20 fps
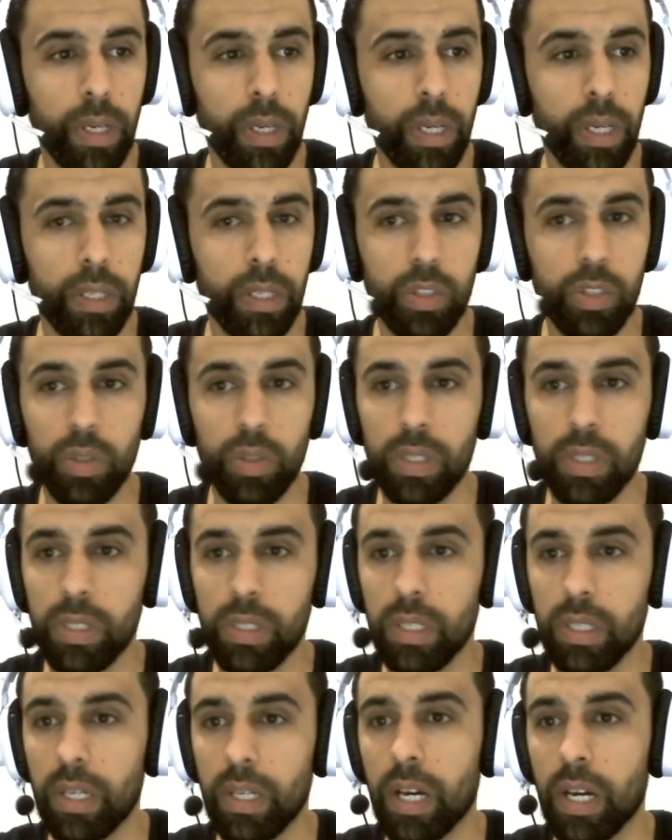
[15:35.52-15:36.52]
And as you can
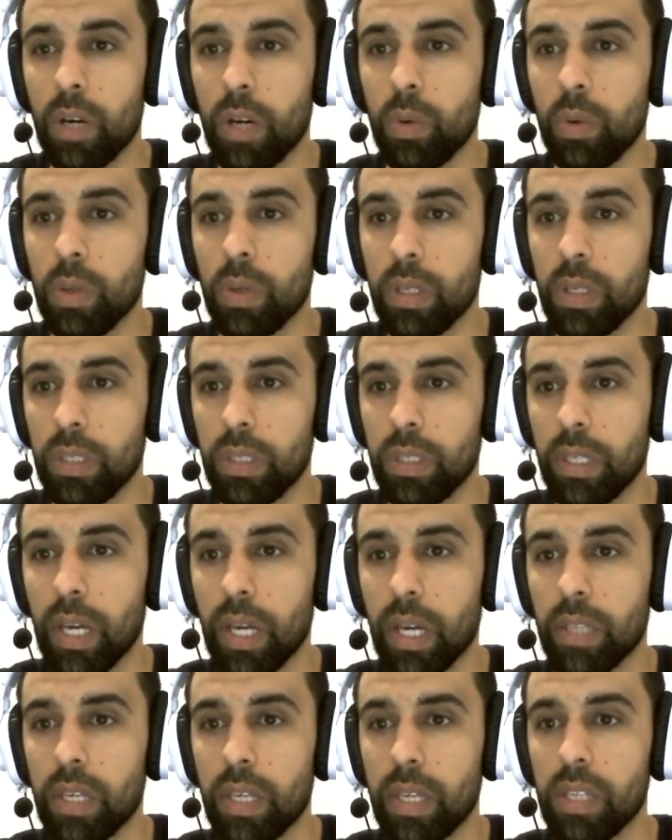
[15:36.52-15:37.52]
see now, it
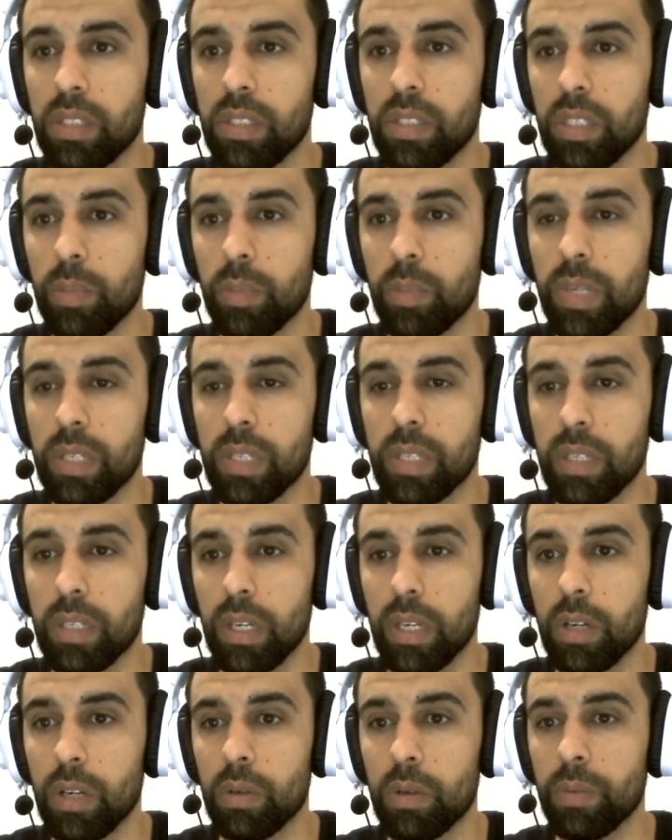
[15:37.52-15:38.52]
got HTTPS
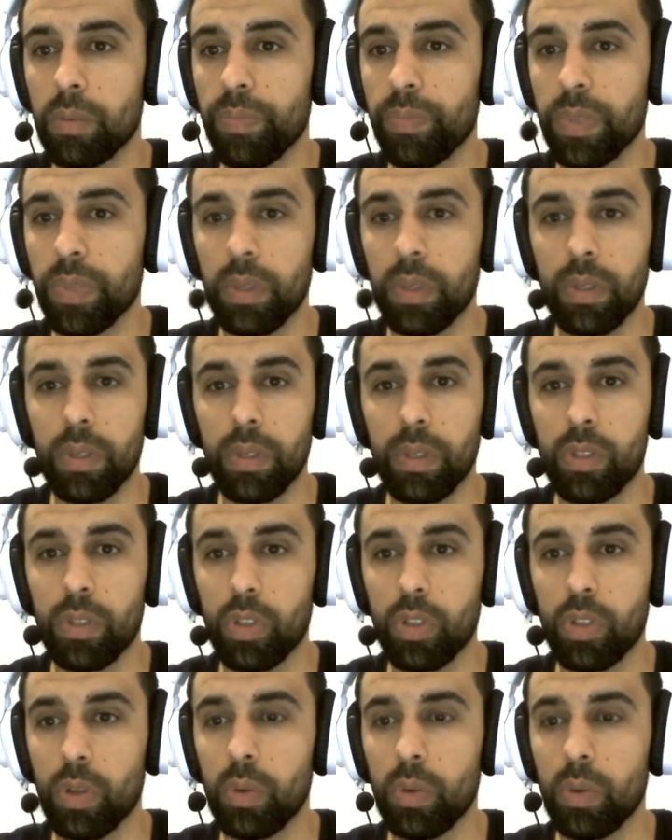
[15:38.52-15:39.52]
here.
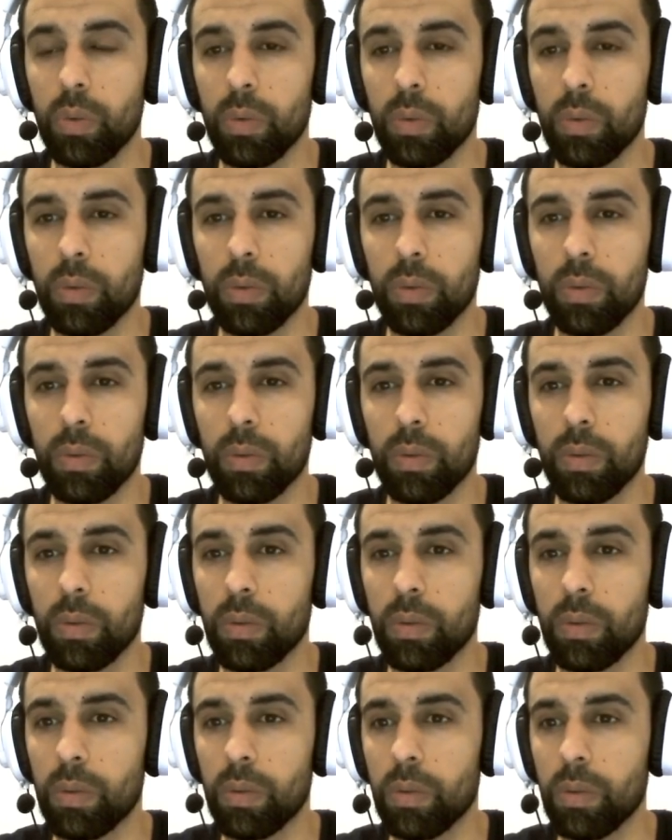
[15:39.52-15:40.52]
So
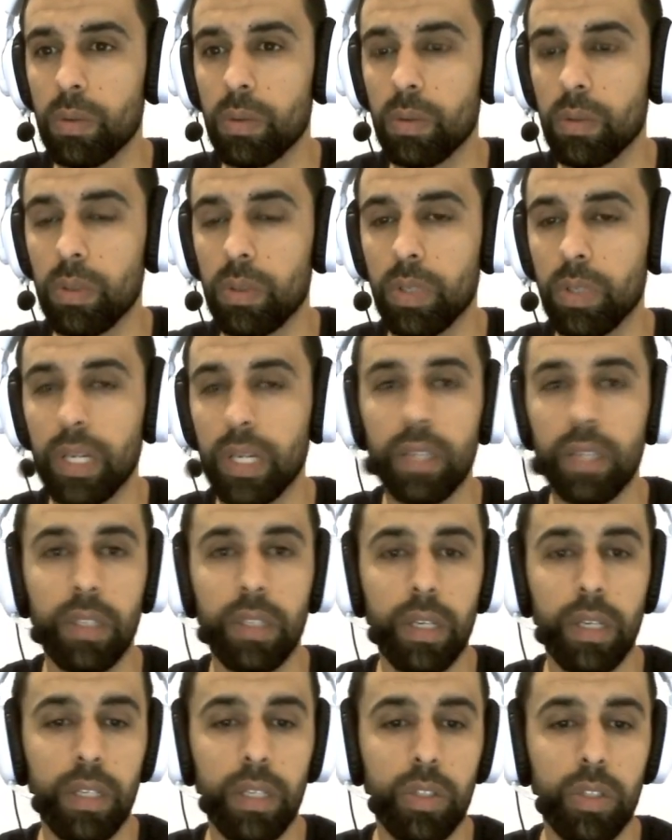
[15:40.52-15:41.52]
you
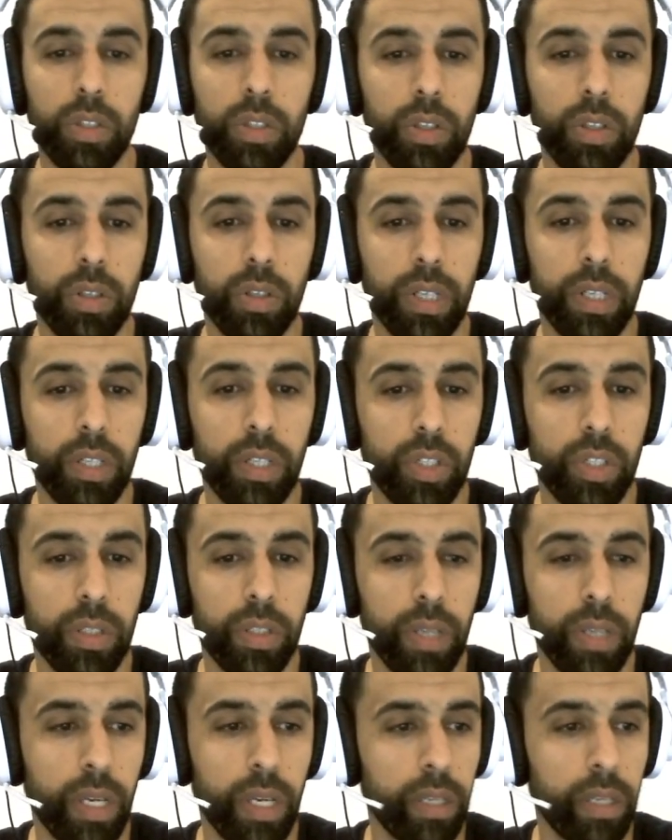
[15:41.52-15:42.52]
got a secure
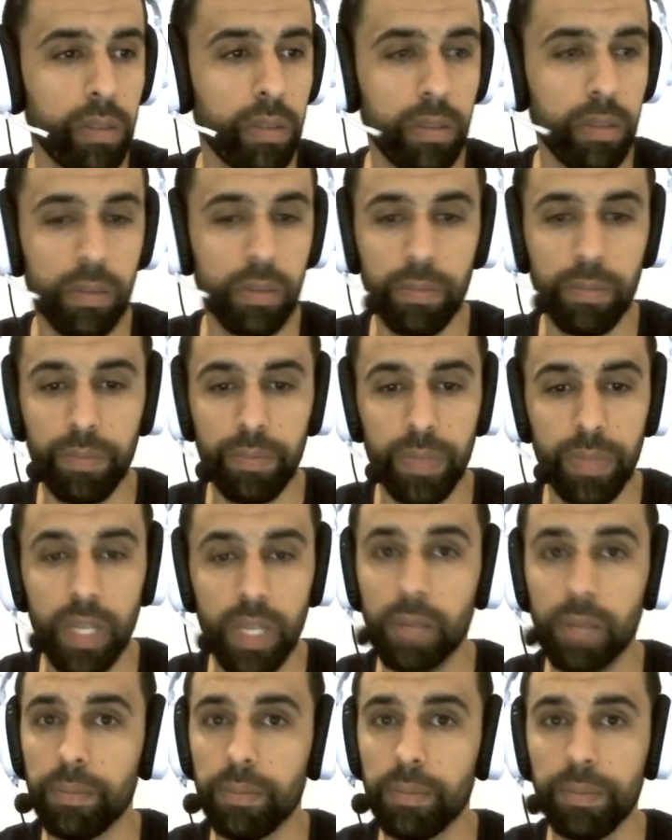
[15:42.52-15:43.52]
connection, and
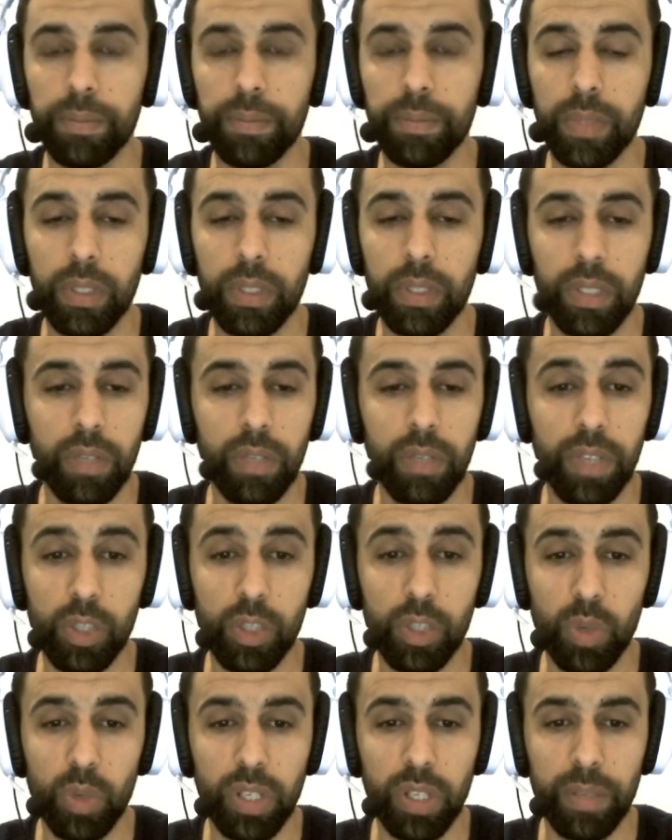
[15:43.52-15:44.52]
yeah,
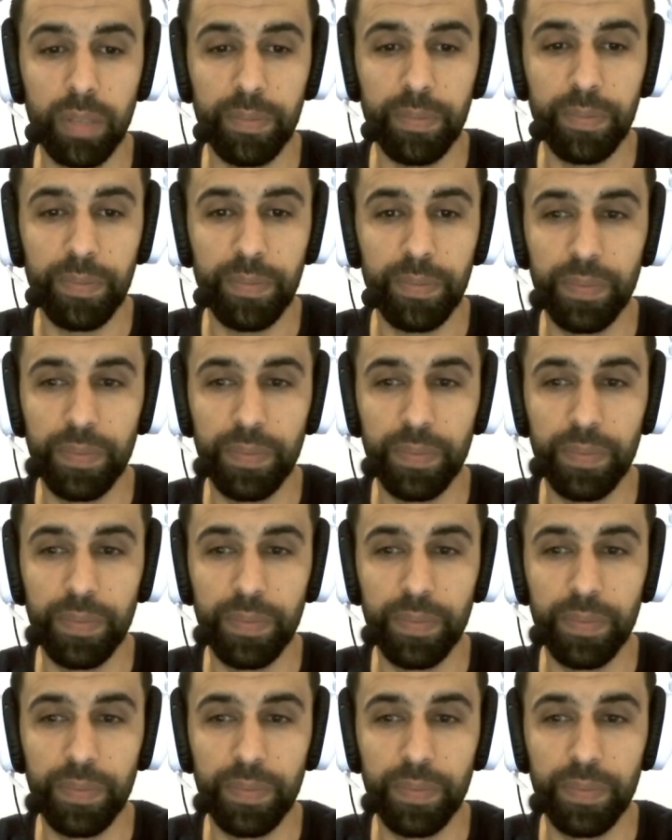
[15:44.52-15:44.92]
everything's working.